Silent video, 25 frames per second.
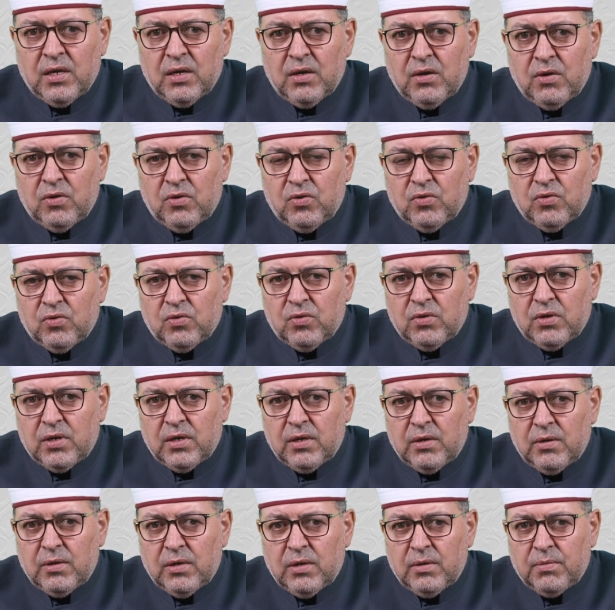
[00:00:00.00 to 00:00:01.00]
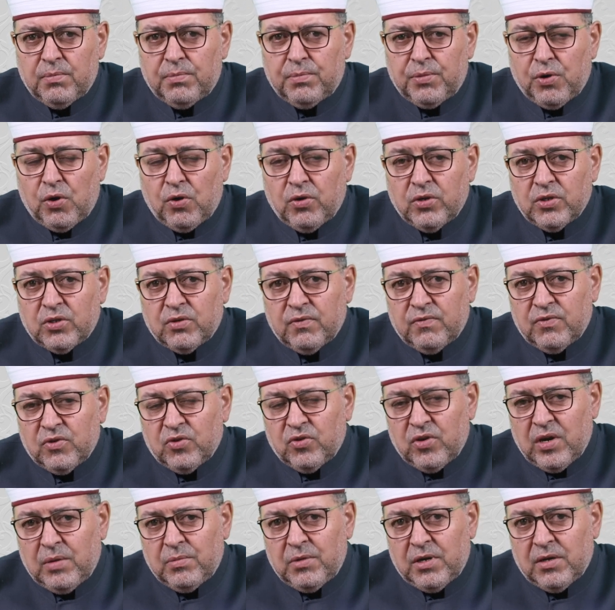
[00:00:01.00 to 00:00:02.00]
or point of a
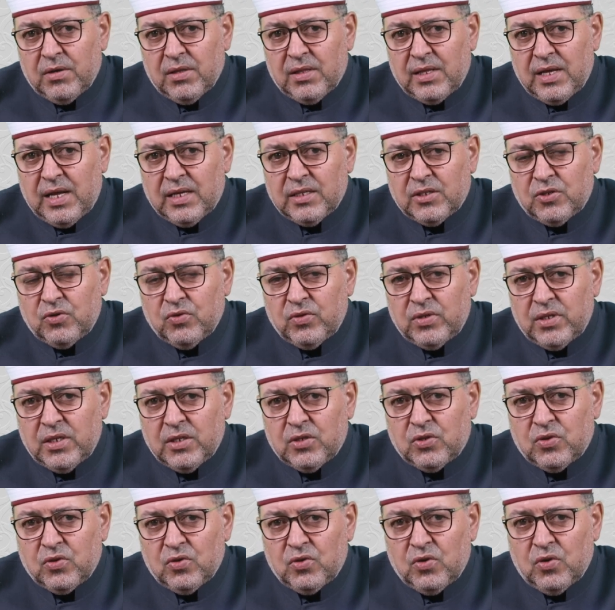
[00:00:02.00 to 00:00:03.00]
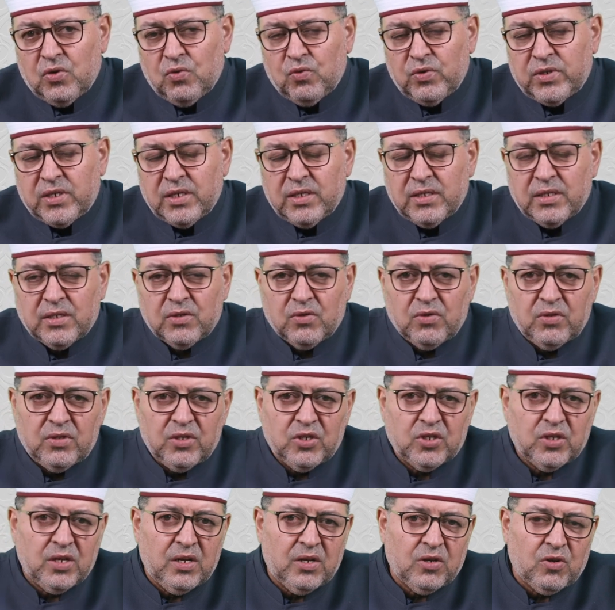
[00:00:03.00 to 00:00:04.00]
grammar that you need to know, which is
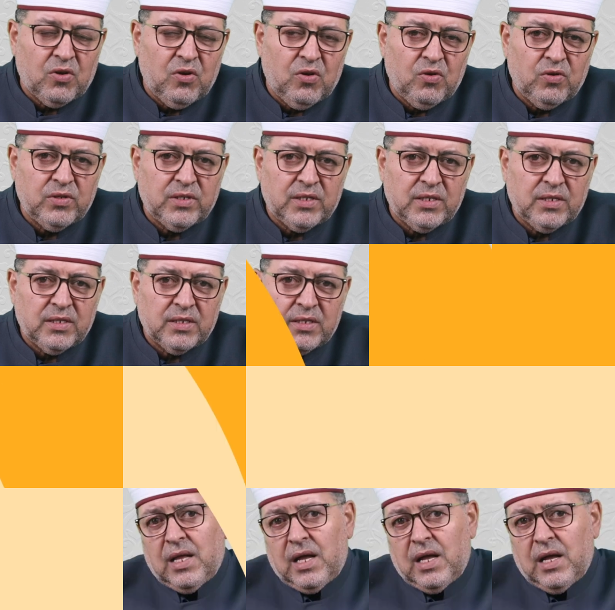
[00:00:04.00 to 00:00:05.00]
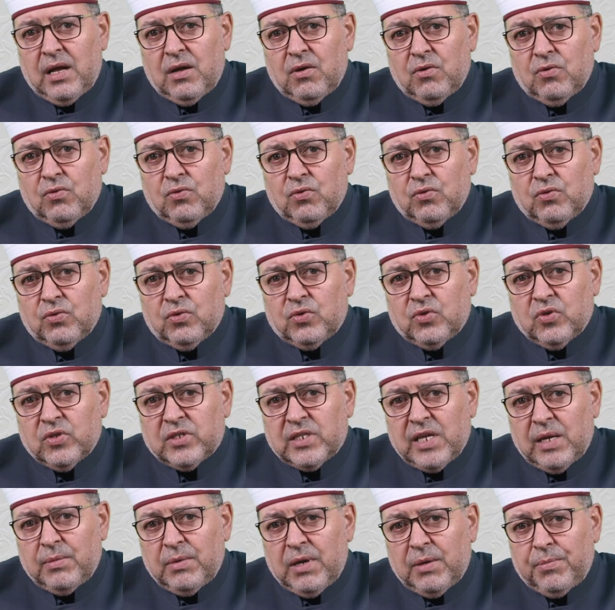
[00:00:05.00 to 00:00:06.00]
conditional clauses. Now, to
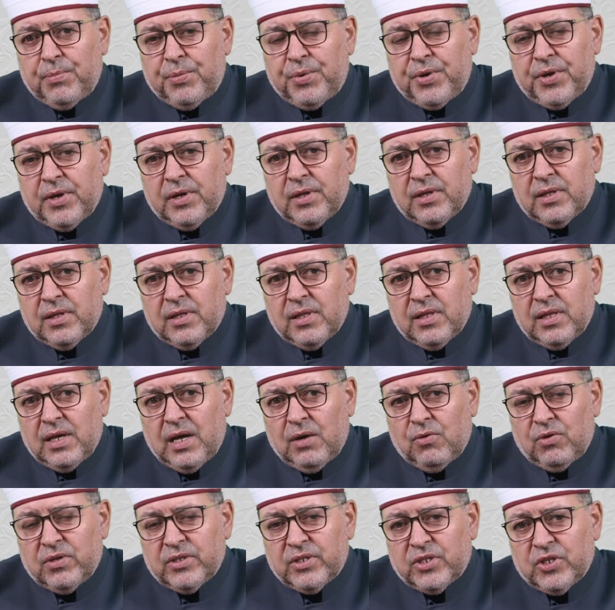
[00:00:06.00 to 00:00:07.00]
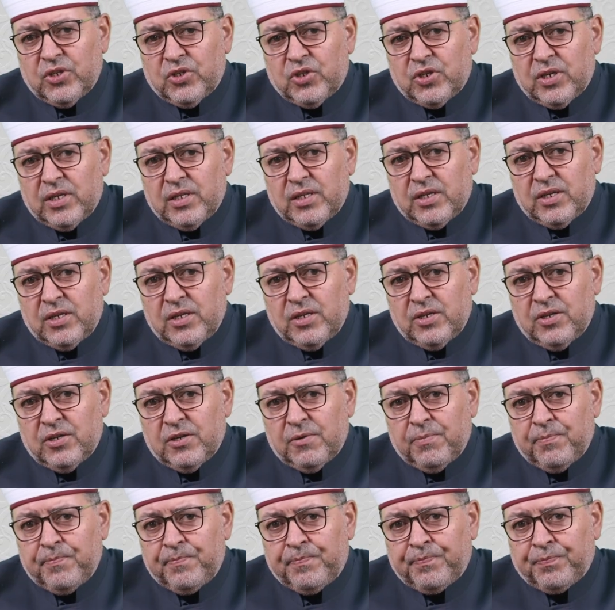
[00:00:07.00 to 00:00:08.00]
sum up our session
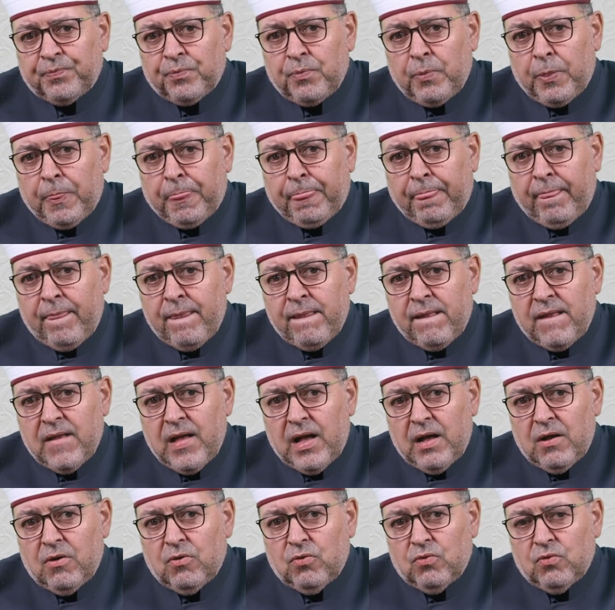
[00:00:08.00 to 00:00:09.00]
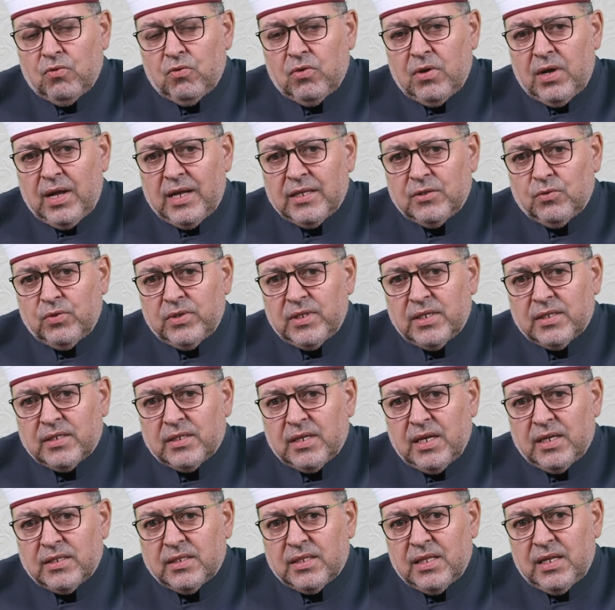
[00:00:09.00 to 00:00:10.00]
here, now, as we
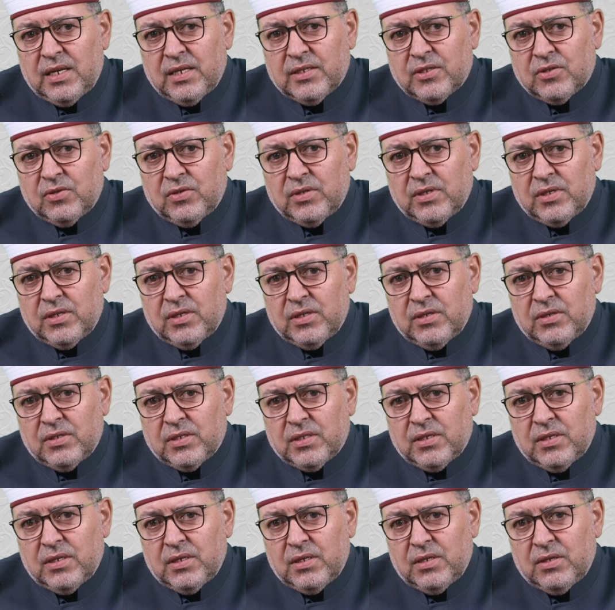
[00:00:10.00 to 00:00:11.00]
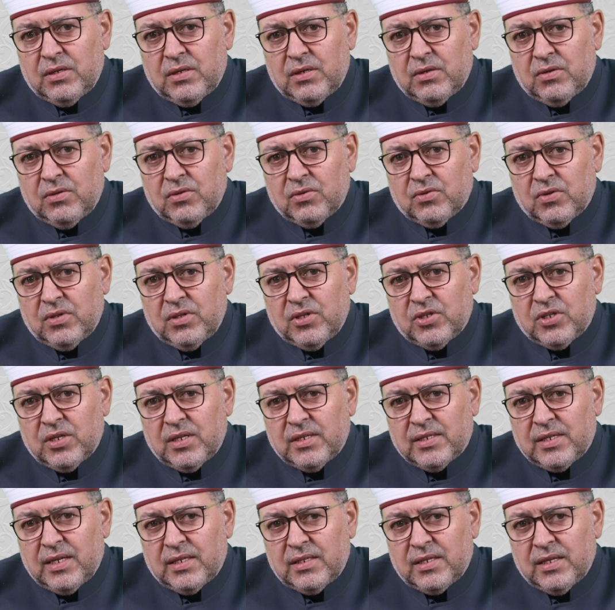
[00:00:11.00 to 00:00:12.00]
discussed, the lesson here is on conditional
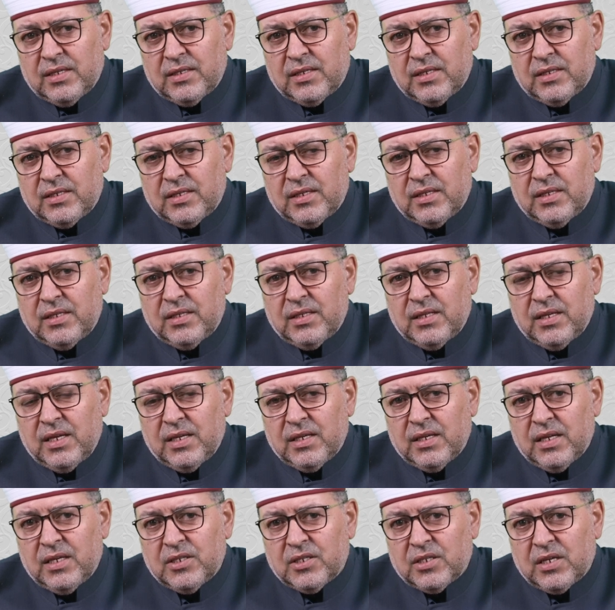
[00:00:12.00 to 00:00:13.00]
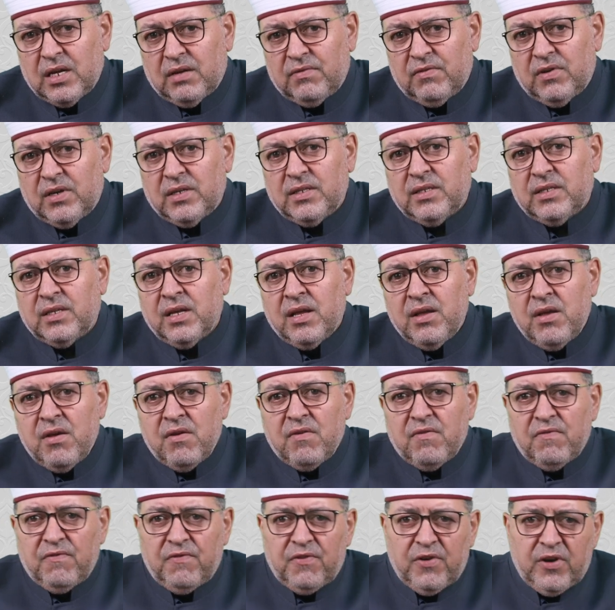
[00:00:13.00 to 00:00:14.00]
sentences in English covered
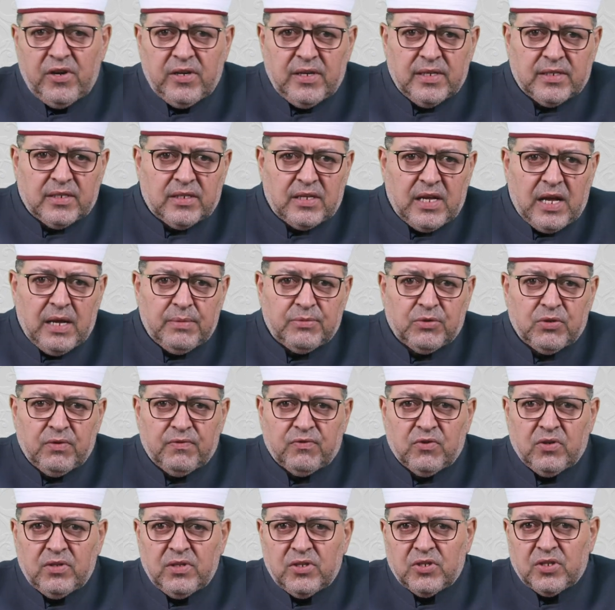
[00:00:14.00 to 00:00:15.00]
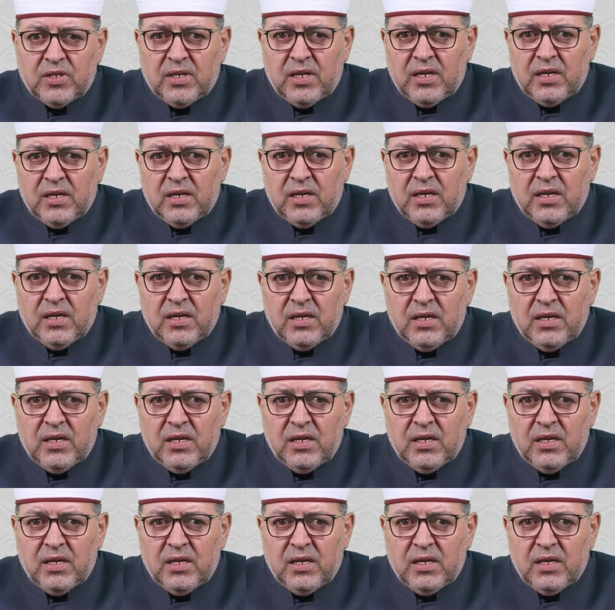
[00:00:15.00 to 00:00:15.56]
various types of conditional